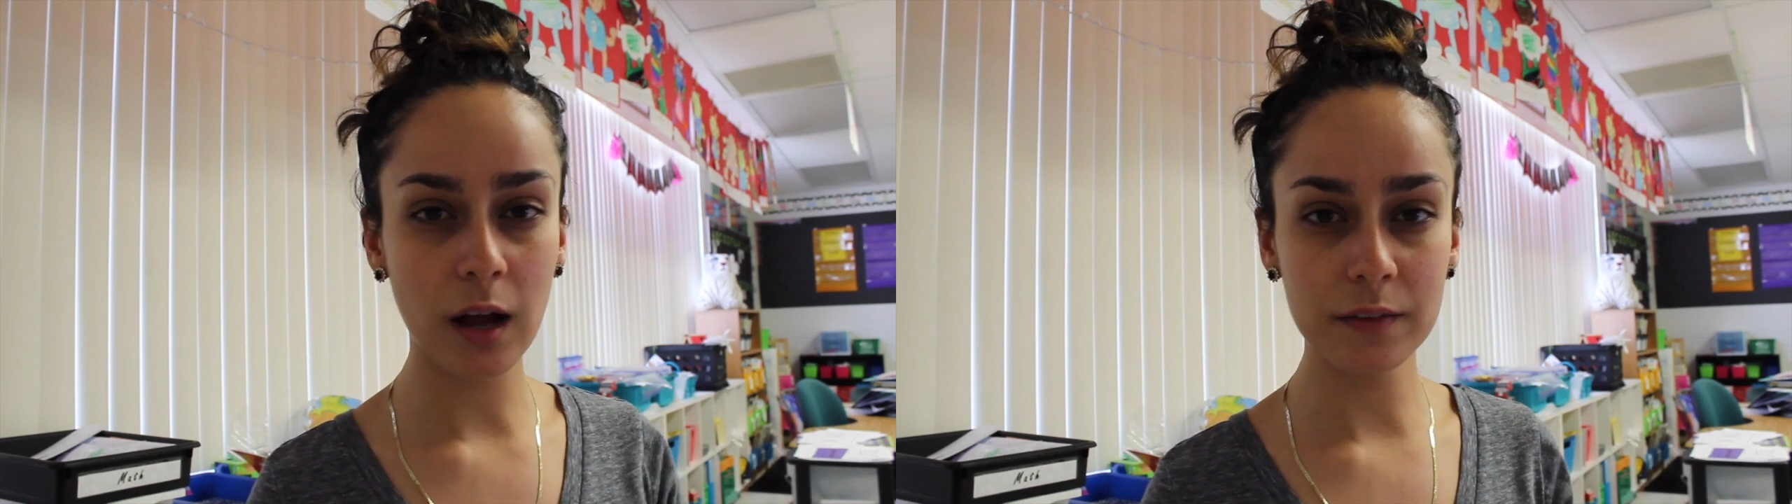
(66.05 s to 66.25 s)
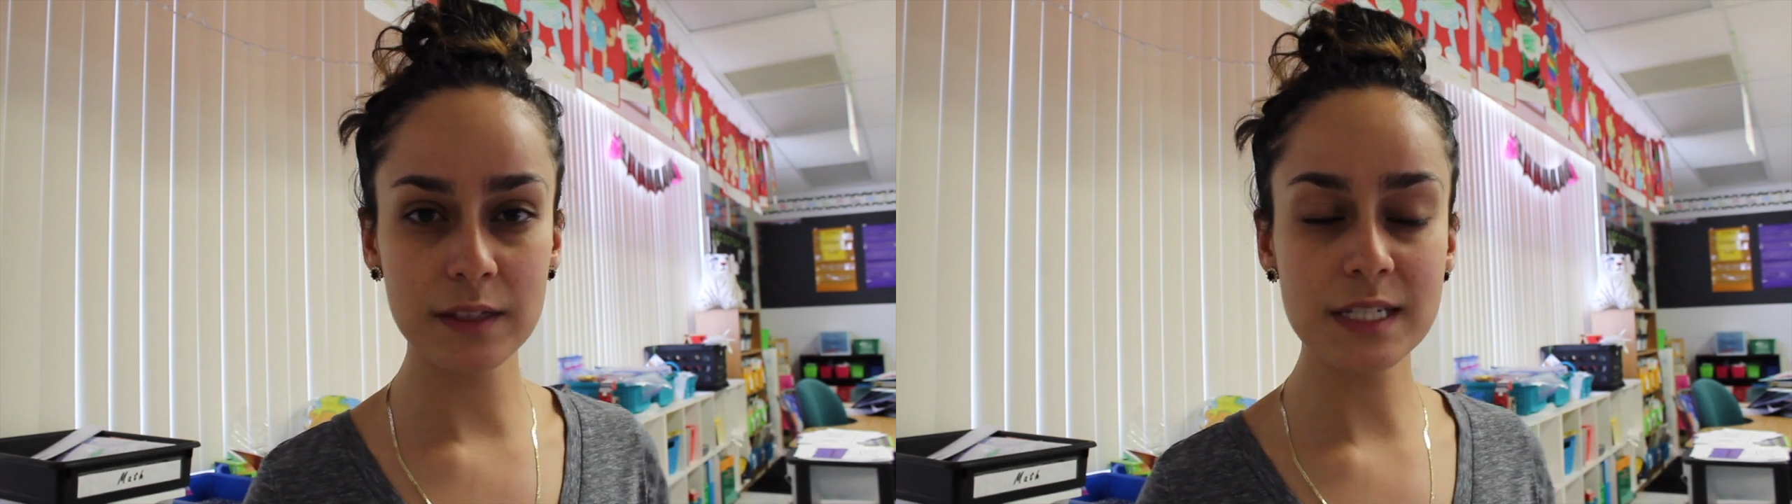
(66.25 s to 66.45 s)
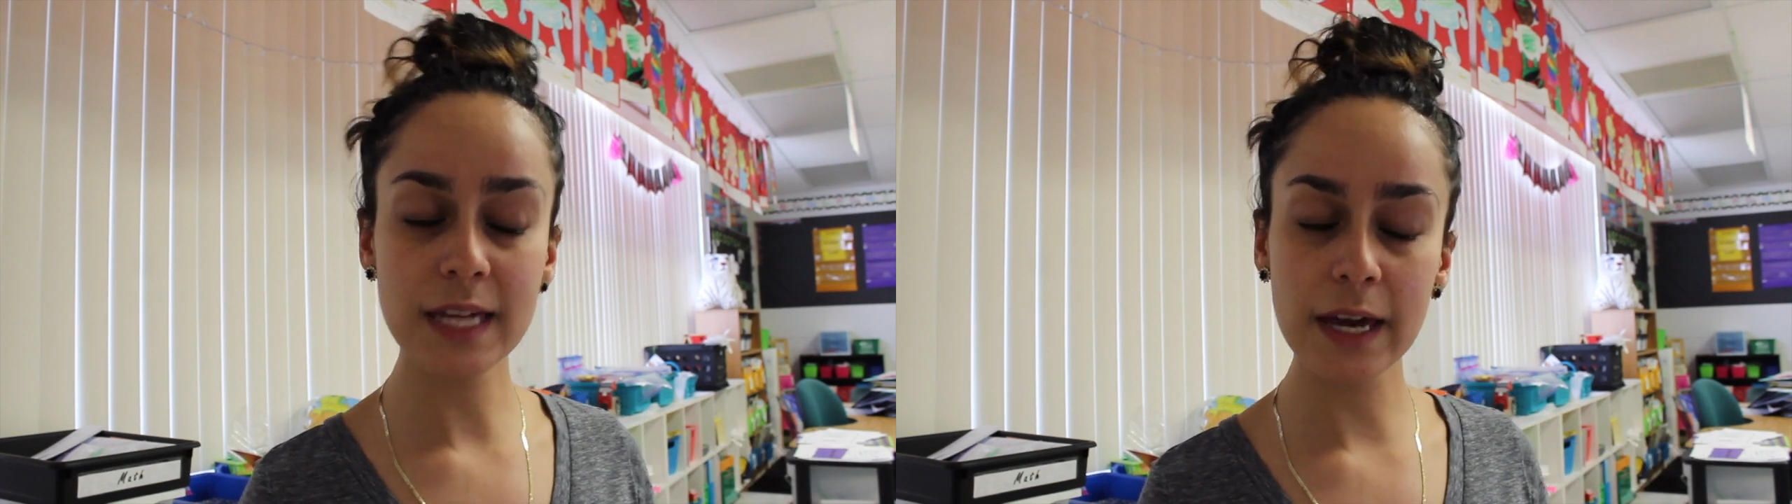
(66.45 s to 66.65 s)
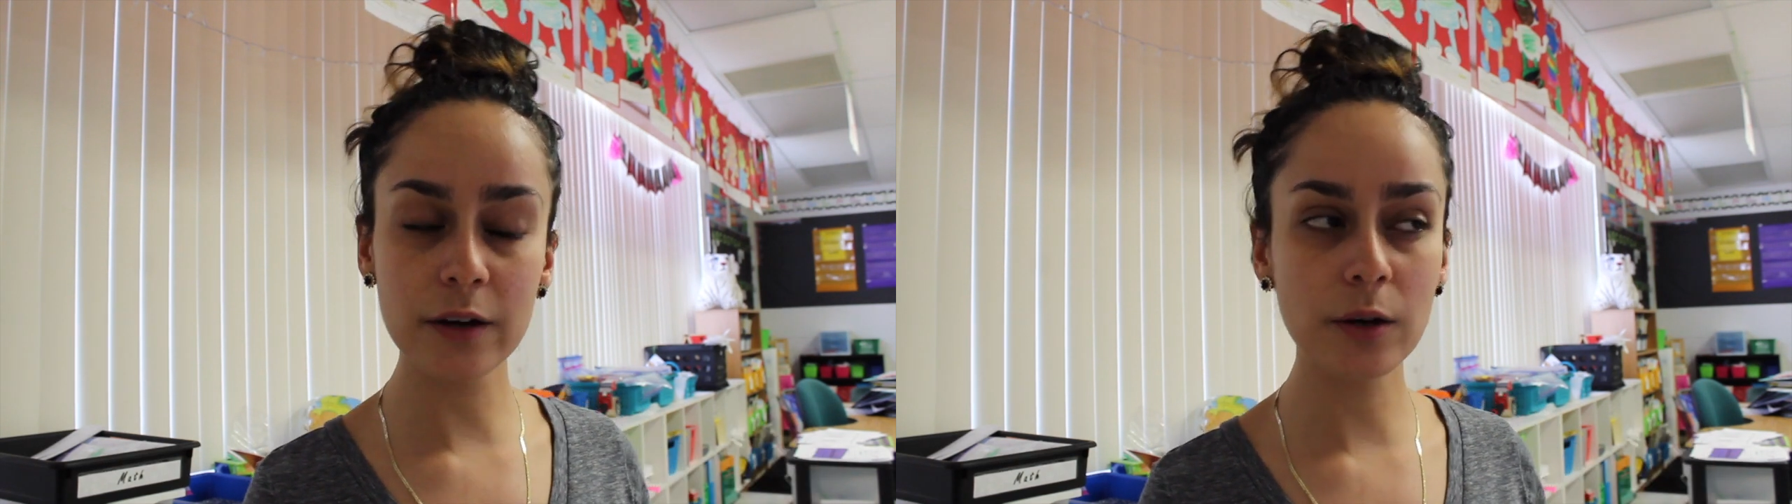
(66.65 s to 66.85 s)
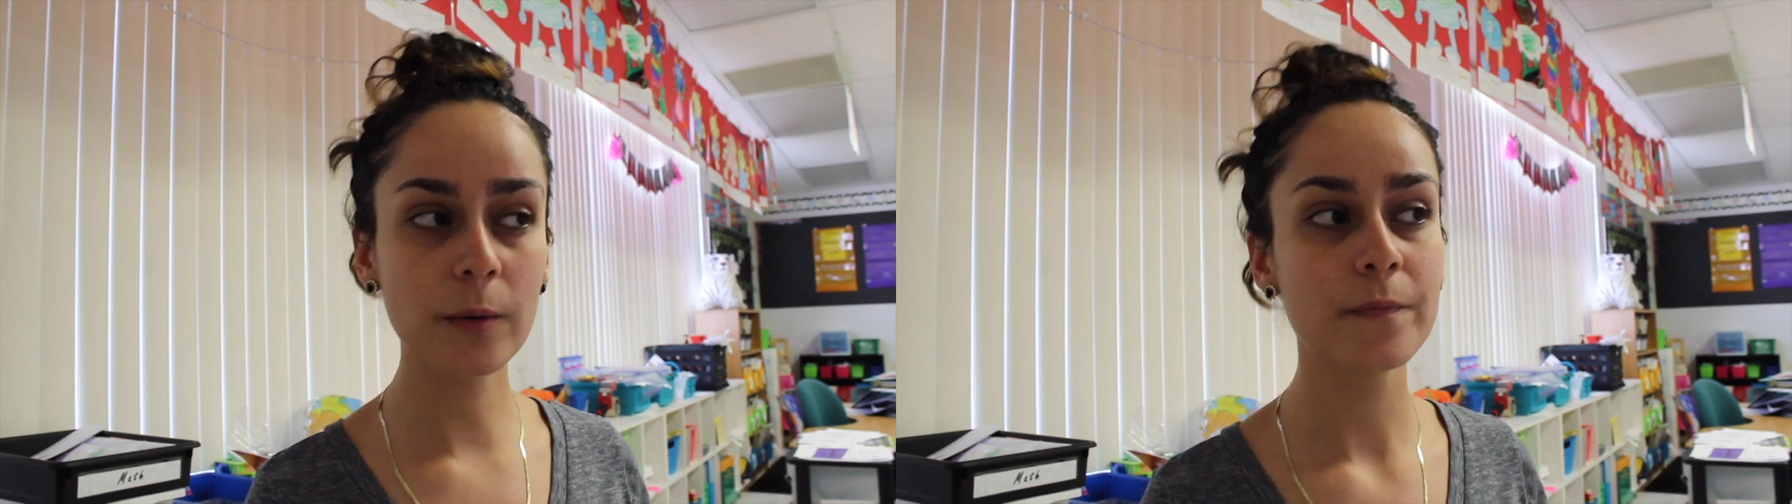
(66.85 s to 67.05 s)
on the
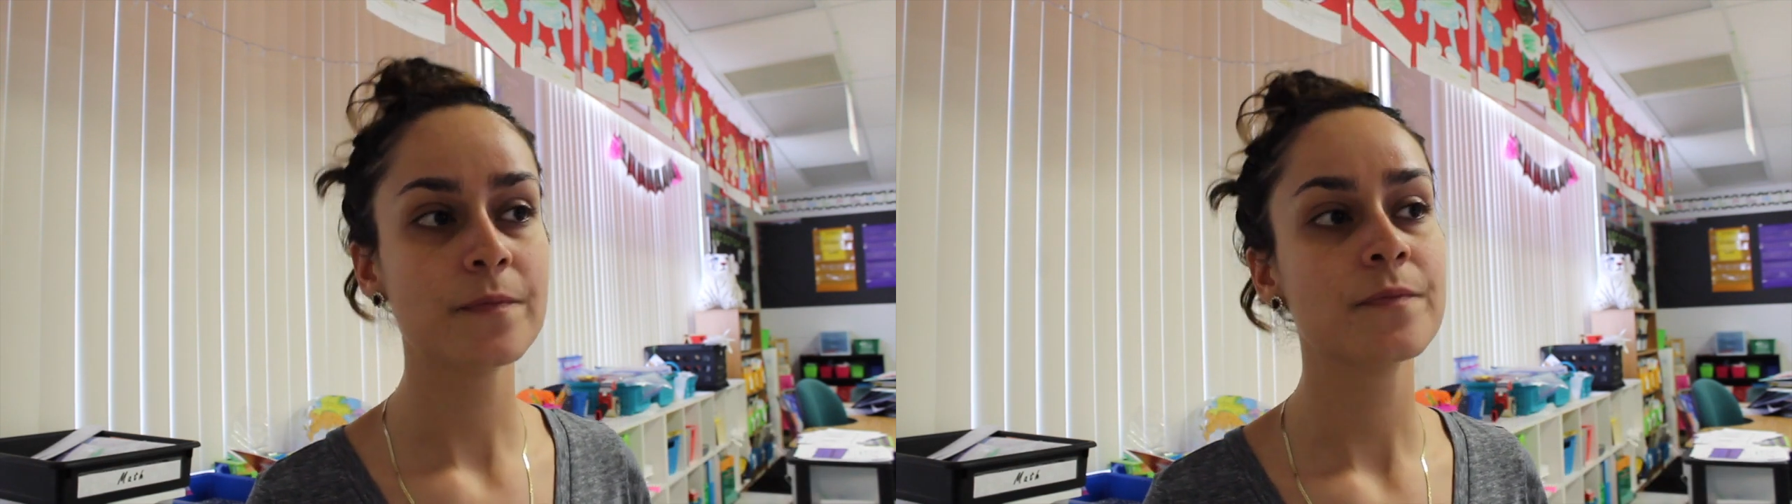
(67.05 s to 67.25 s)
scale.